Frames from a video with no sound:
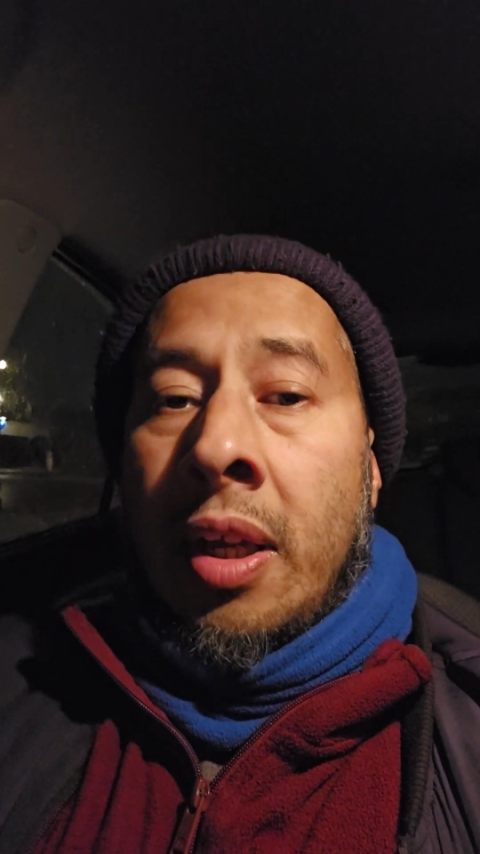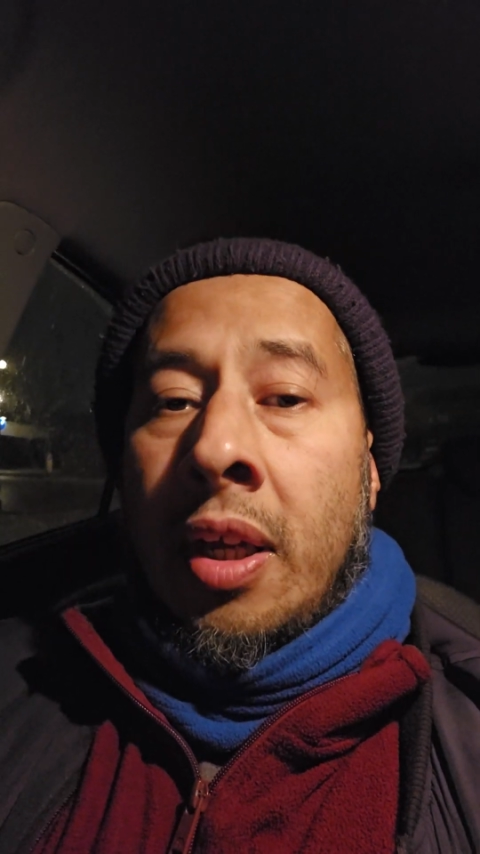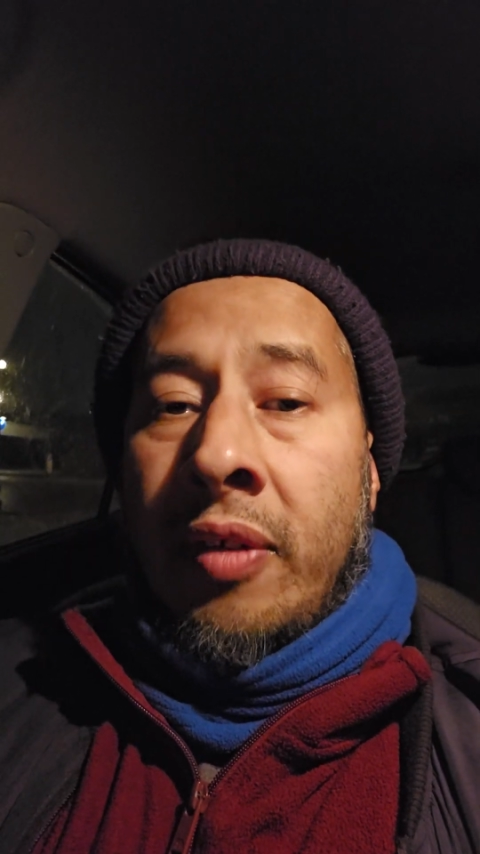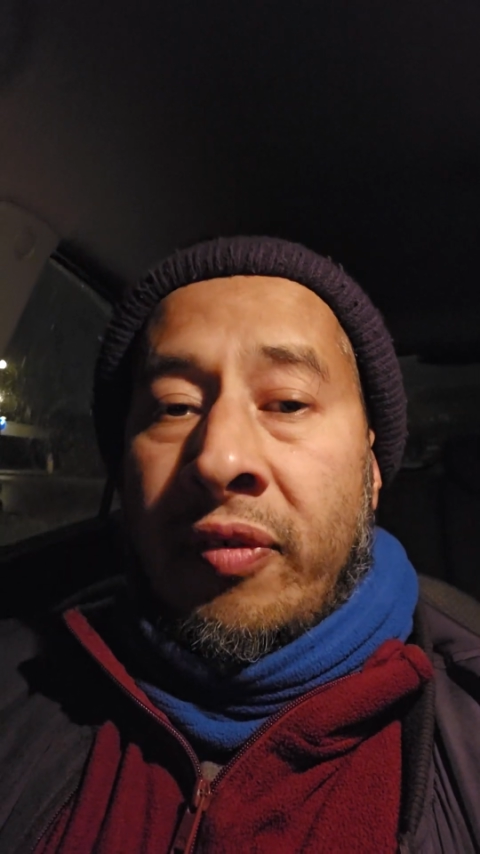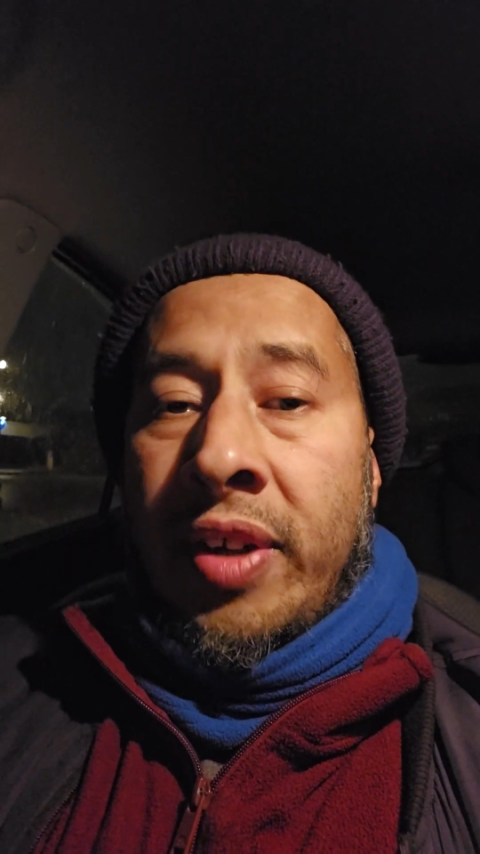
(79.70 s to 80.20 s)

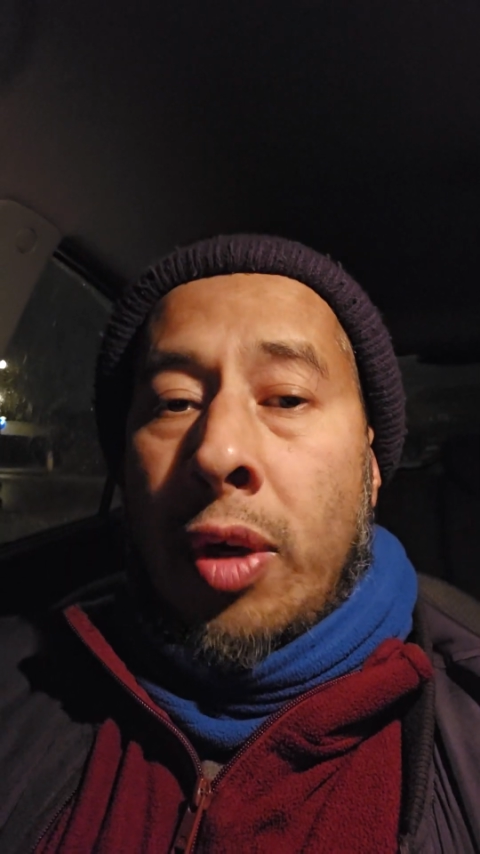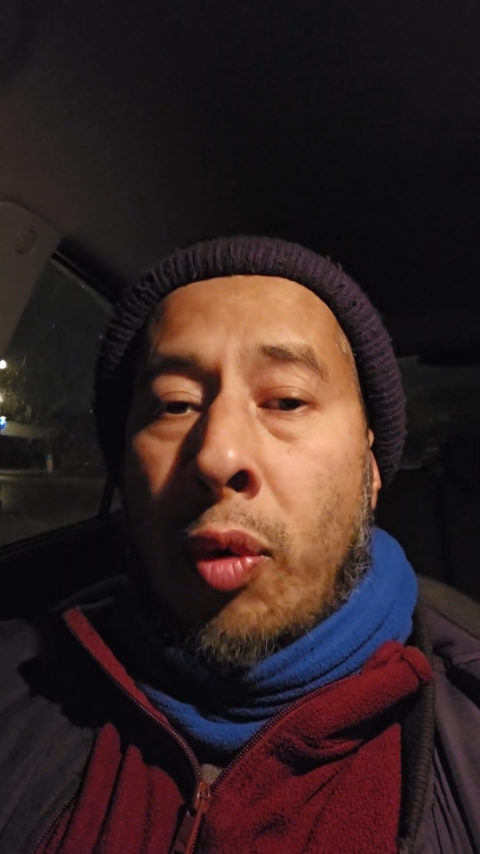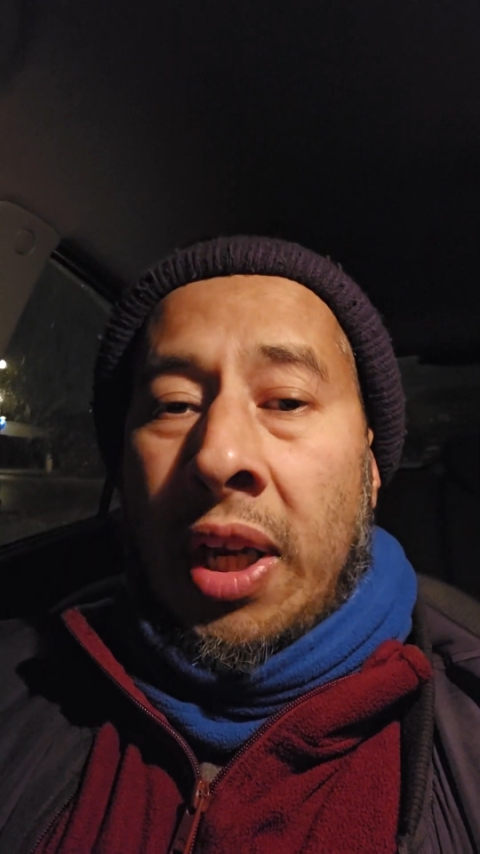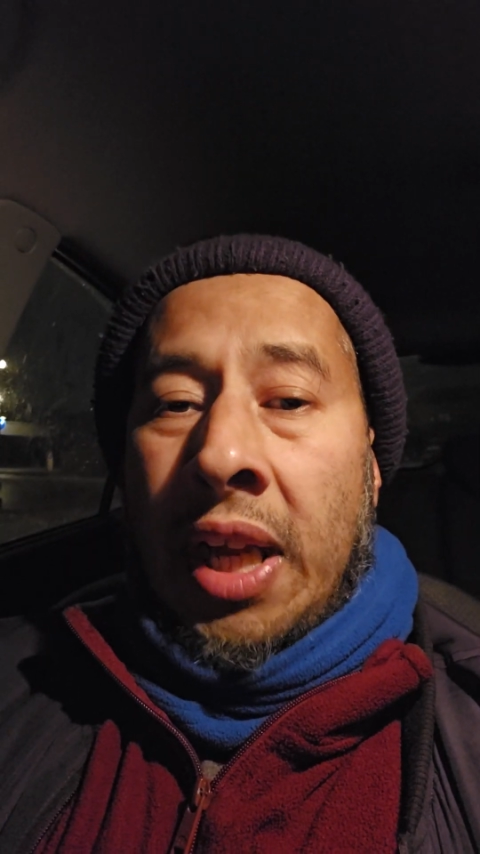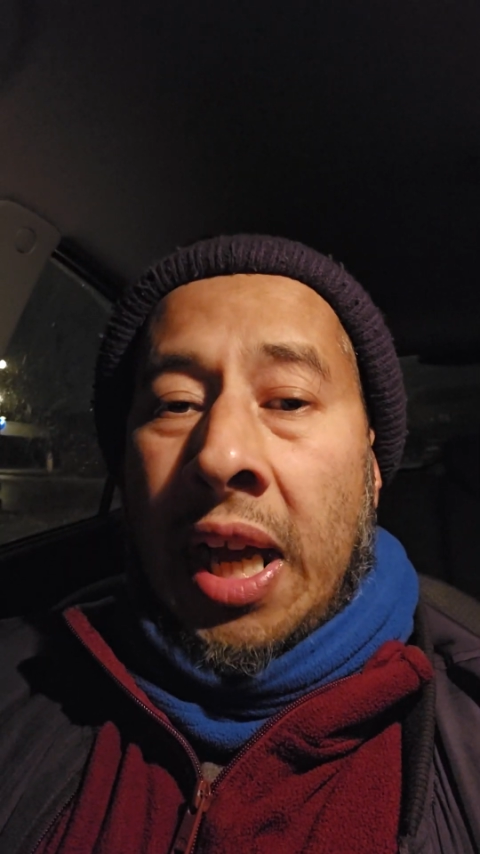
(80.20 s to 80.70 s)
free
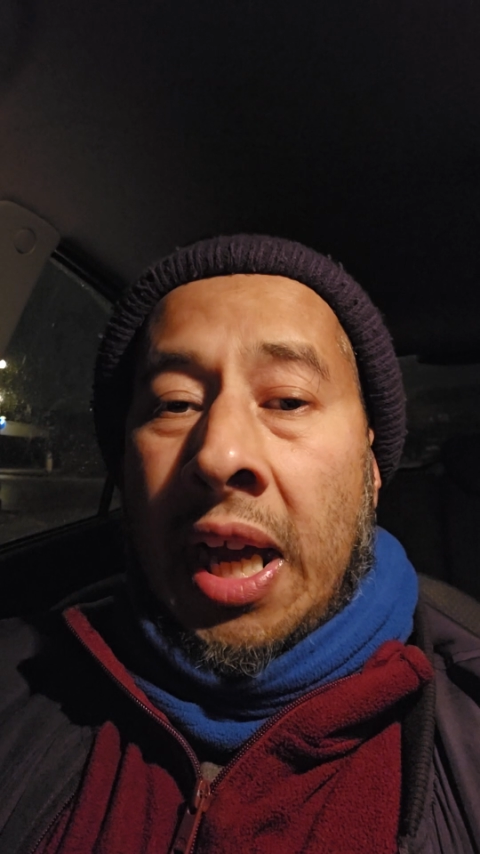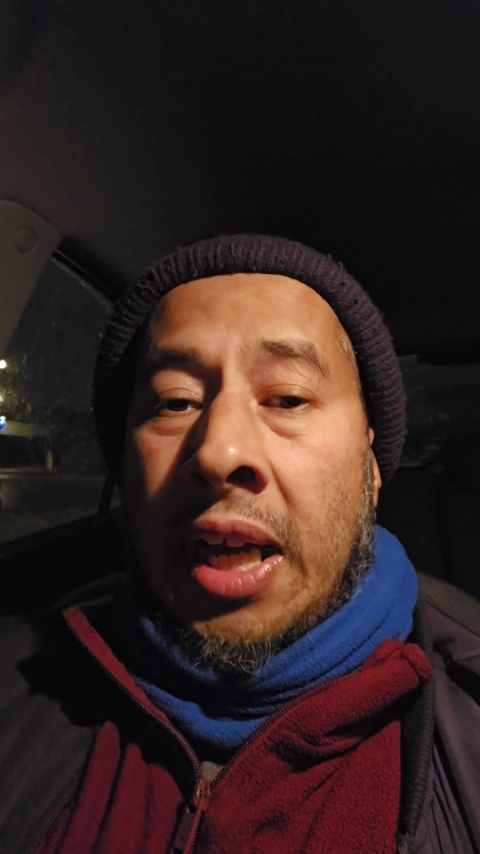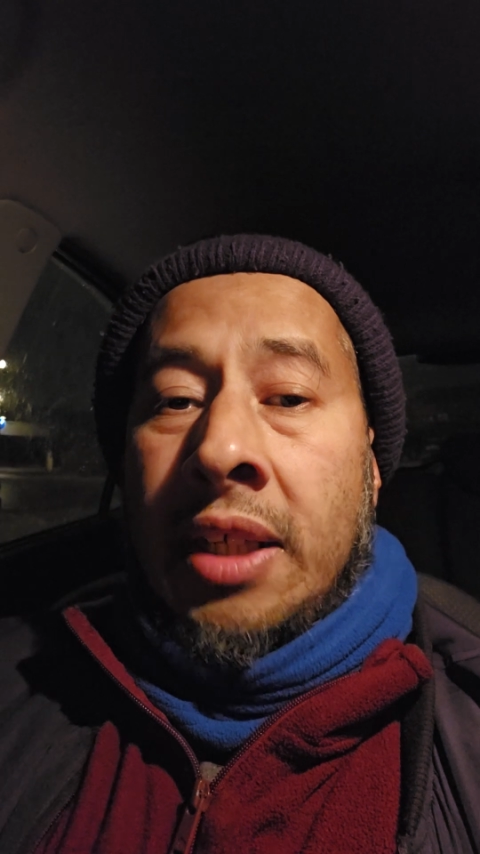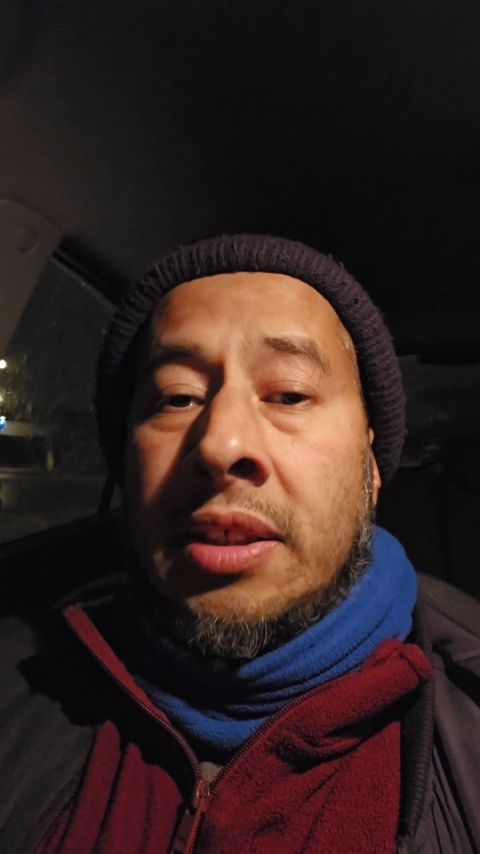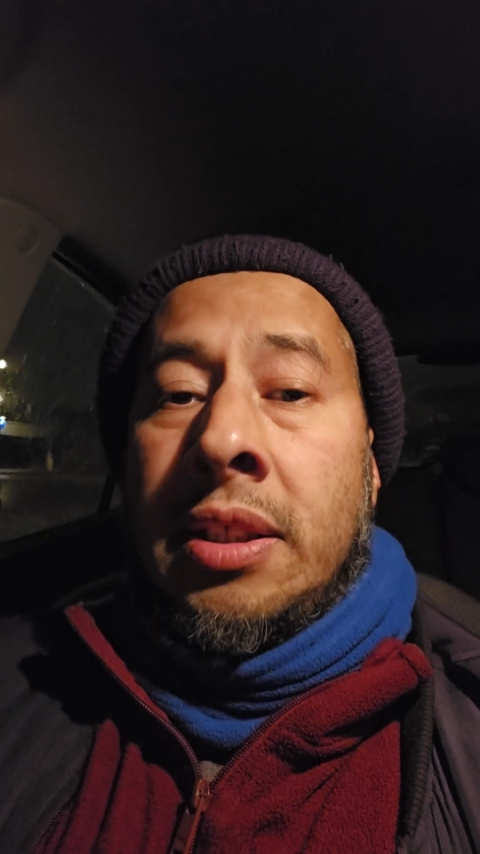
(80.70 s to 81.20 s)
will
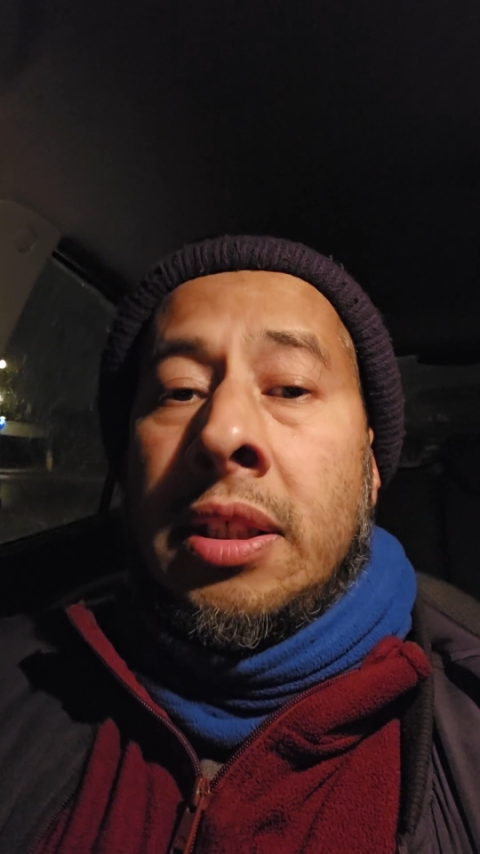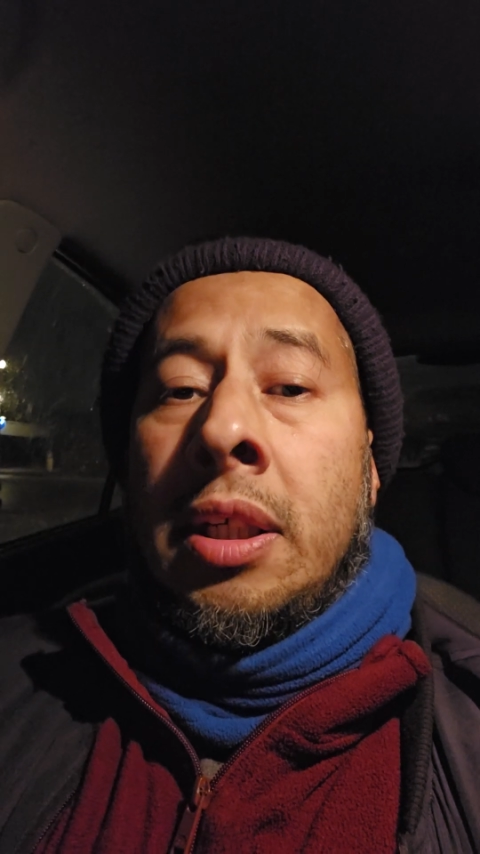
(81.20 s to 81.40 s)
and